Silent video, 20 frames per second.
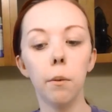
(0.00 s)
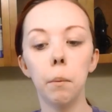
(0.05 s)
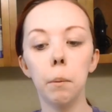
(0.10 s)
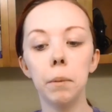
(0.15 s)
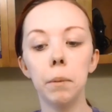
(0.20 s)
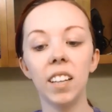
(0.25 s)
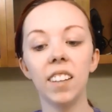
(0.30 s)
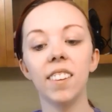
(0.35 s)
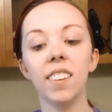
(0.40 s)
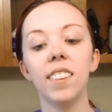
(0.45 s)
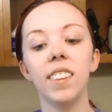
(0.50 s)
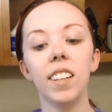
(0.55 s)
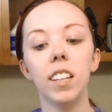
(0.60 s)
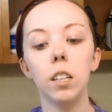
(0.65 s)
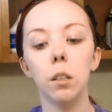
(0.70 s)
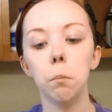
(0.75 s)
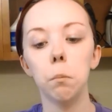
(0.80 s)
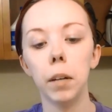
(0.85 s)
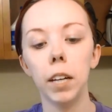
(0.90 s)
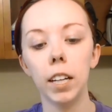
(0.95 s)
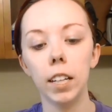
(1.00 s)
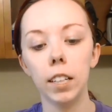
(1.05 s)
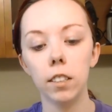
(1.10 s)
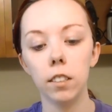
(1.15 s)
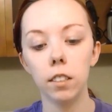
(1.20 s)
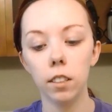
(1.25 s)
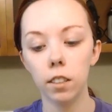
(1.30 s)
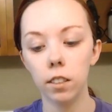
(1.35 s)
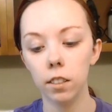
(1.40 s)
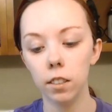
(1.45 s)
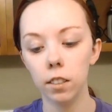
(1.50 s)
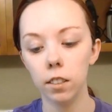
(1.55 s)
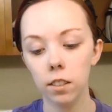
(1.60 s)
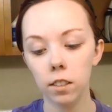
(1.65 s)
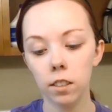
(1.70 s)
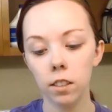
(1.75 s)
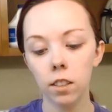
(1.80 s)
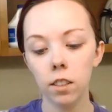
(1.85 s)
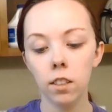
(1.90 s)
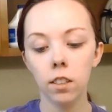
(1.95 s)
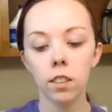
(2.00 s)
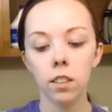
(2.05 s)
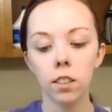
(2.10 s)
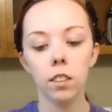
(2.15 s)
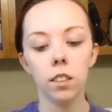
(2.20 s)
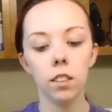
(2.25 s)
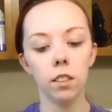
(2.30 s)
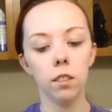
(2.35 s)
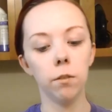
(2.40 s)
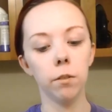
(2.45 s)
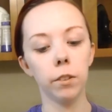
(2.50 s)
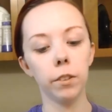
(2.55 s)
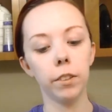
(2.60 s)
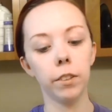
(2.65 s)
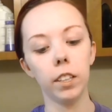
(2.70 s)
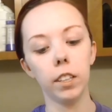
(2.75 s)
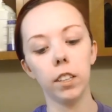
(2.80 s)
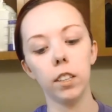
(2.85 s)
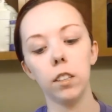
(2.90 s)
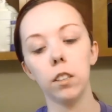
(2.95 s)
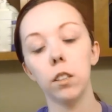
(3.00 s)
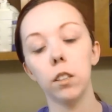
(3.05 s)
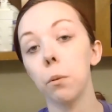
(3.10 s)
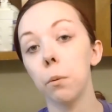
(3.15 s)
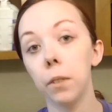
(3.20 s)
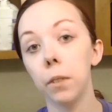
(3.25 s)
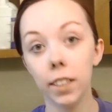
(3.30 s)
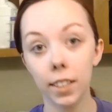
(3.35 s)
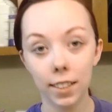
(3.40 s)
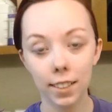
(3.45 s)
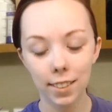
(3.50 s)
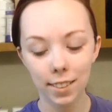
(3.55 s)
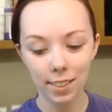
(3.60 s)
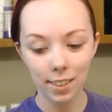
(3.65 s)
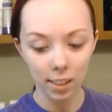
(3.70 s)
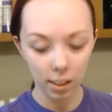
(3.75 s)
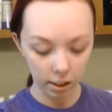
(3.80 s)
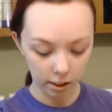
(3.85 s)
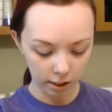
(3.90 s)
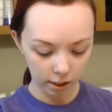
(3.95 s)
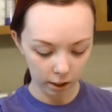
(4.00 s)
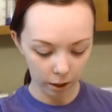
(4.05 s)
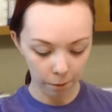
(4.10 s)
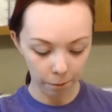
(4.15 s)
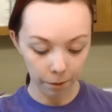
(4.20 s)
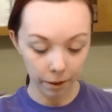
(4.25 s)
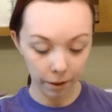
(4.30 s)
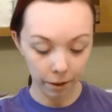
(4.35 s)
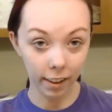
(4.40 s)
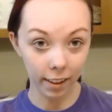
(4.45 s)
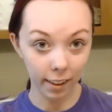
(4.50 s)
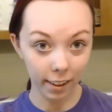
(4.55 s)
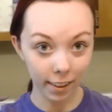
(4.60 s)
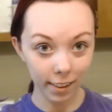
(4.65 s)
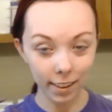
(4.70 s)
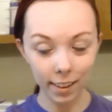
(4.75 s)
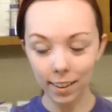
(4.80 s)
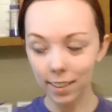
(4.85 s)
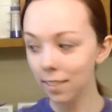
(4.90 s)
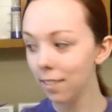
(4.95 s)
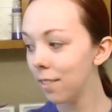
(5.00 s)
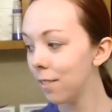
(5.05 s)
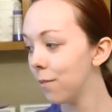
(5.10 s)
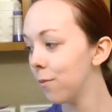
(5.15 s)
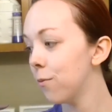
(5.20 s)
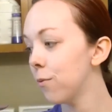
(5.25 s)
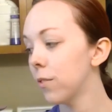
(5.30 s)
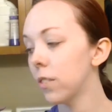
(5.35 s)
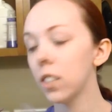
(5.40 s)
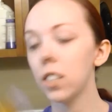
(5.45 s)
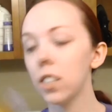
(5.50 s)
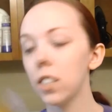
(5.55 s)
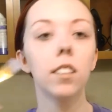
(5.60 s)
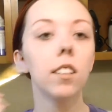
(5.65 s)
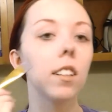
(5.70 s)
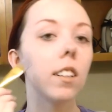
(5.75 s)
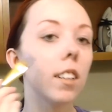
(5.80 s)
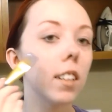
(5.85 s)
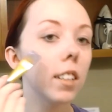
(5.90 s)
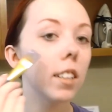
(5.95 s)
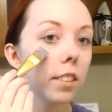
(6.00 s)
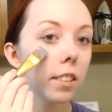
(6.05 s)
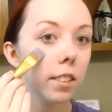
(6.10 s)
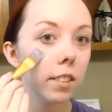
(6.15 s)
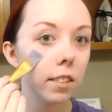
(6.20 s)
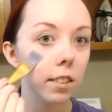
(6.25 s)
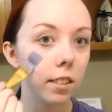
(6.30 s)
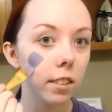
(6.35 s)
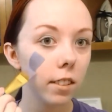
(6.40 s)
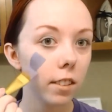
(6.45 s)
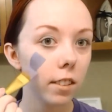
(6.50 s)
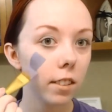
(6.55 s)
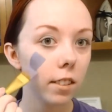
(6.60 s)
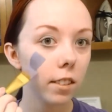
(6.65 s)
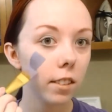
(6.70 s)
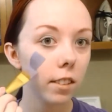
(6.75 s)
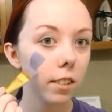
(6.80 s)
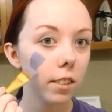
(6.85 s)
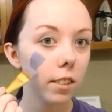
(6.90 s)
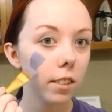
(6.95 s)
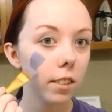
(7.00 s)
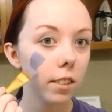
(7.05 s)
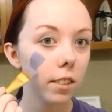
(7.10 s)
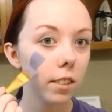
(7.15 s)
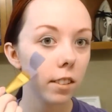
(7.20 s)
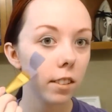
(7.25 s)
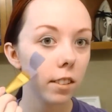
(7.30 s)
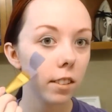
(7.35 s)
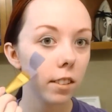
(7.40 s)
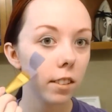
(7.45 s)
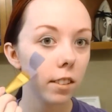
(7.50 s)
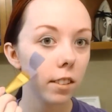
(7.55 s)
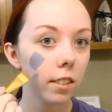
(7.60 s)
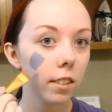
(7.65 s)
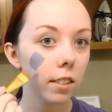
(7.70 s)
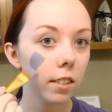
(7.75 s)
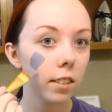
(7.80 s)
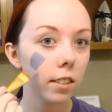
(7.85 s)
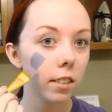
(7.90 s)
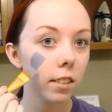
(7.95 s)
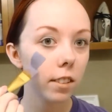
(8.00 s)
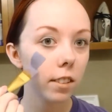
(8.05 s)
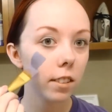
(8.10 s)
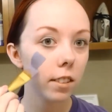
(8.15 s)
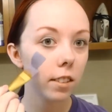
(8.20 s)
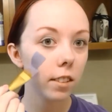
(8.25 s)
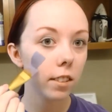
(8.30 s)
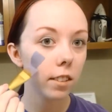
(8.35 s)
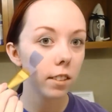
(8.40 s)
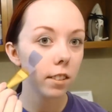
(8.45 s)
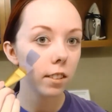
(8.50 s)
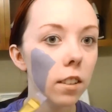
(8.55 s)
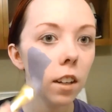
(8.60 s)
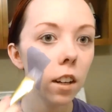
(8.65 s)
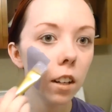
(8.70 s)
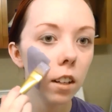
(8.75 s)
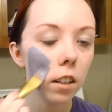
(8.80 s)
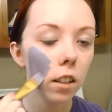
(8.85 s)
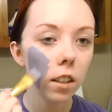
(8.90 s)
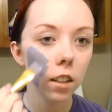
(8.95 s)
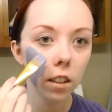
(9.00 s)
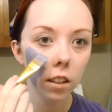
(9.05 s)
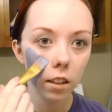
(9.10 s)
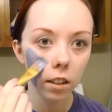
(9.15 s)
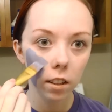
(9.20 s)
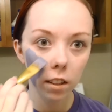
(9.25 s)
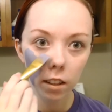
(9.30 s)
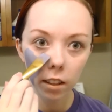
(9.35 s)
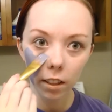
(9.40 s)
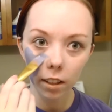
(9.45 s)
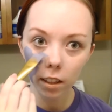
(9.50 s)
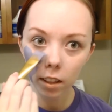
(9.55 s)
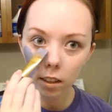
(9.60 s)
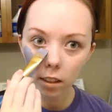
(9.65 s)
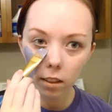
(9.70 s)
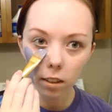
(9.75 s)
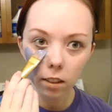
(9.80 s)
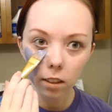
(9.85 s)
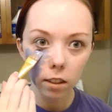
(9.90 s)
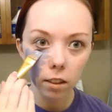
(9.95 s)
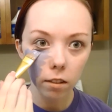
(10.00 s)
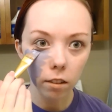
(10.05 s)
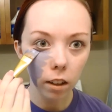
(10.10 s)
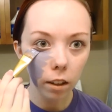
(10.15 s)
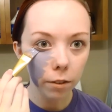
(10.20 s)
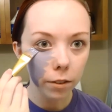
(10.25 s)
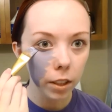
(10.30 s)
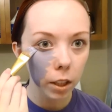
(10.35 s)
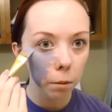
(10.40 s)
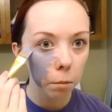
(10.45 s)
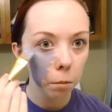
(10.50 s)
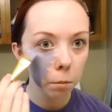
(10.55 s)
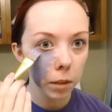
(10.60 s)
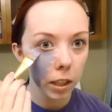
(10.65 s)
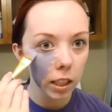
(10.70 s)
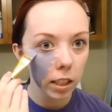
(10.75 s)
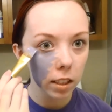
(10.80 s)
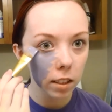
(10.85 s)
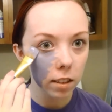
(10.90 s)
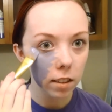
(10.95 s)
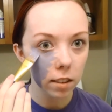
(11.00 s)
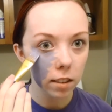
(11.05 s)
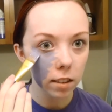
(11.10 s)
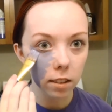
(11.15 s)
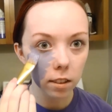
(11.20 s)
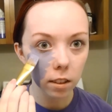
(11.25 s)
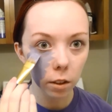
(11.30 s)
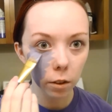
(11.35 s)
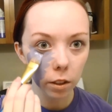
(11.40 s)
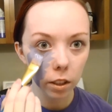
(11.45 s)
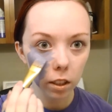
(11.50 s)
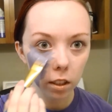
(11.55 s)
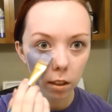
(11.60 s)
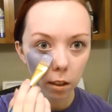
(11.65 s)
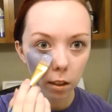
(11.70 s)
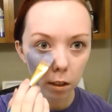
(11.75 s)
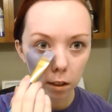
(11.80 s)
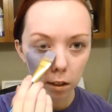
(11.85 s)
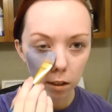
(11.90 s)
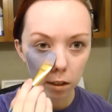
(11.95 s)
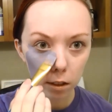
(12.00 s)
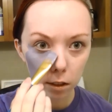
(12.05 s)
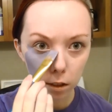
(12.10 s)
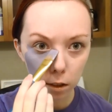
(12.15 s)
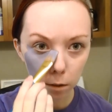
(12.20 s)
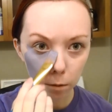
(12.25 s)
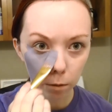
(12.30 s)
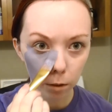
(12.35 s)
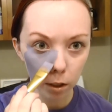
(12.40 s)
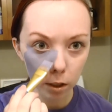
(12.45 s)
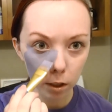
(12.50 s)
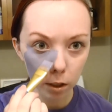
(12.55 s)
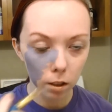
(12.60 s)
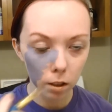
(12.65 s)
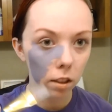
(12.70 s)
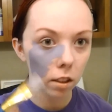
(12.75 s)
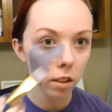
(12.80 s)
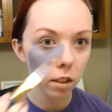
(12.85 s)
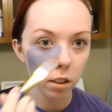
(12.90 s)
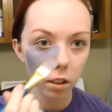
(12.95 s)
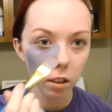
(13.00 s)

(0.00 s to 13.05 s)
maybe a thin paint, if you're thinking acrylics type thing. And then I just start painting. Woo. And you have to keep in mind that this is going to look different